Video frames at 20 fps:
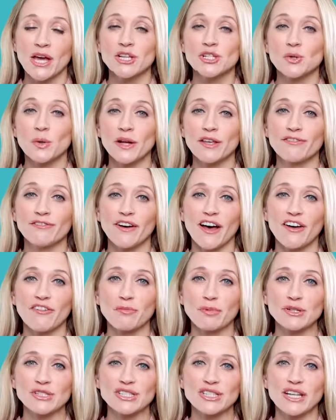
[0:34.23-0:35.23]

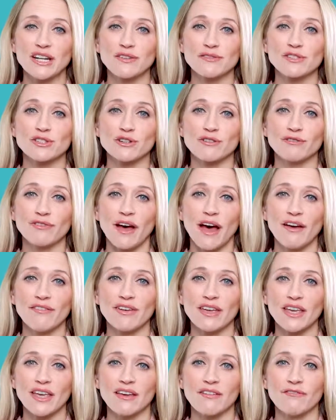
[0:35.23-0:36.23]
25% of
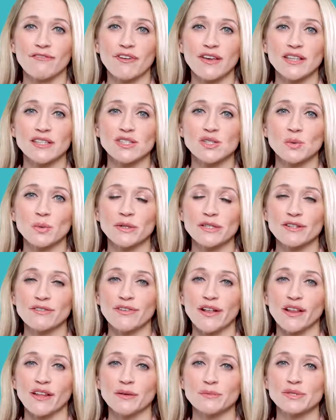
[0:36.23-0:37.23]
surviving infants will
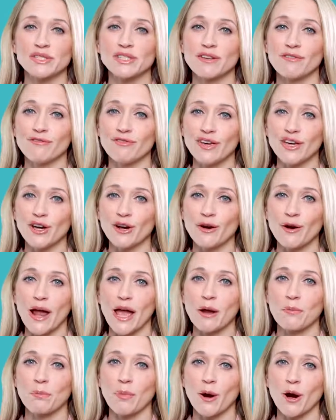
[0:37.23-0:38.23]
develop severe
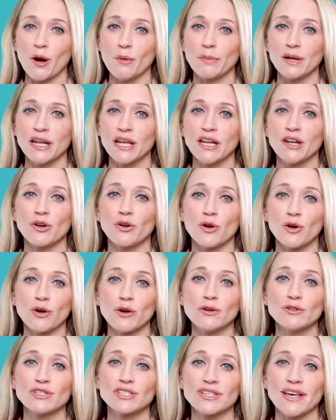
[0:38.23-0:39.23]
and permanent
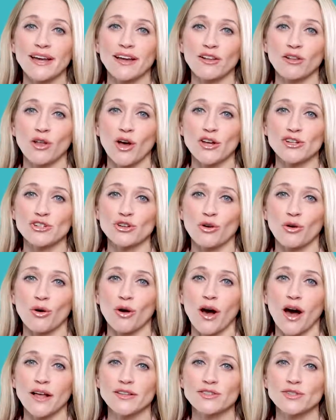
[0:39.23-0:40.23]
neuropsychological
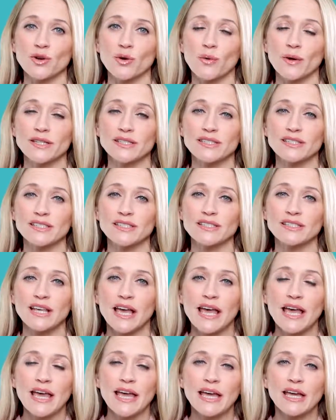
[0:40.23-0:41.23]
consequences,
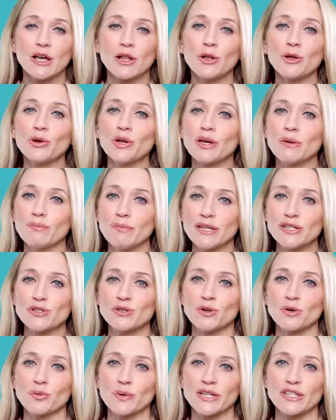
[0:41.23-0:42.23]
including
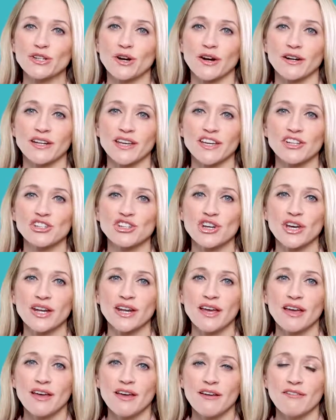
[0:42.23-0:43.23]
mental
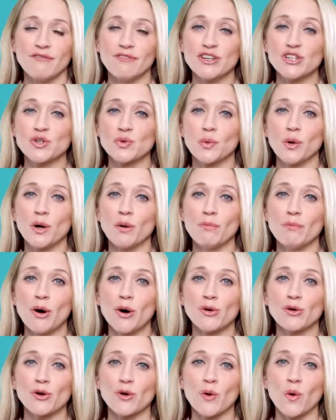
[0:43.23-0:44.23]
retardation, visual,
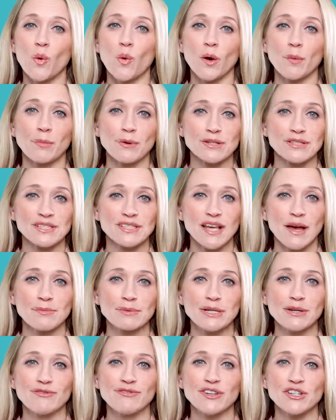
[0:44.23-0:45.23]
motor, or
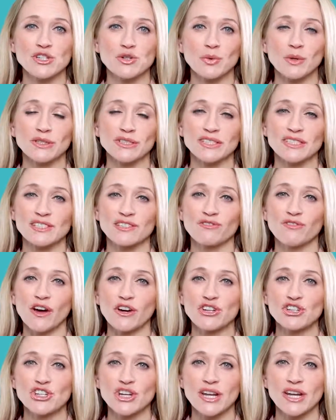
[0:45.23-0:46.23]
perceptive visual
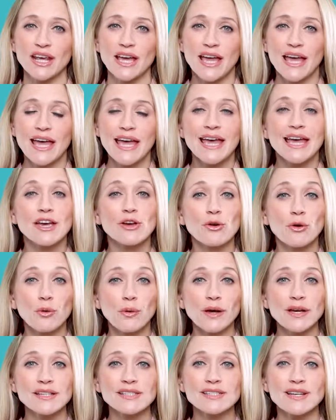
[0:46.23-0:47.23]
dysfunction,
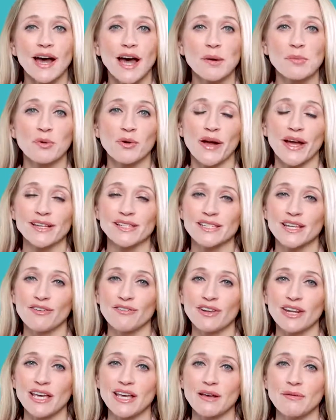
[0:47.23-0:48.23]
increased
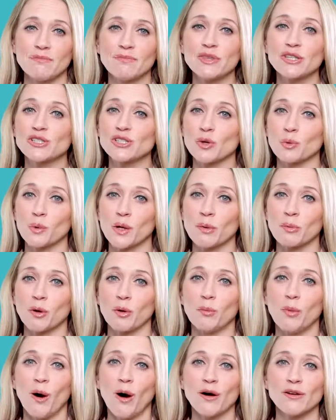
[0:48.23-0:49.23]
hyperactivity,
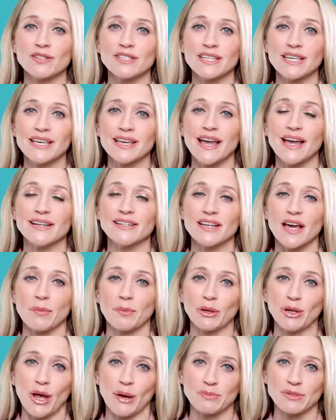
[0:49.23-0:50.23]
cerebral palsy, and
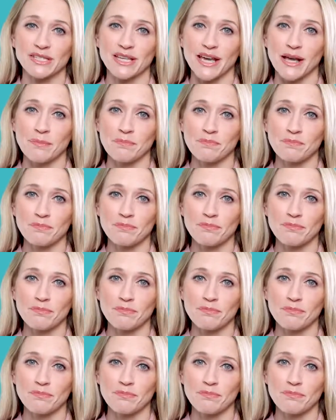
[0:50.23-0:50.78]
epilepsy.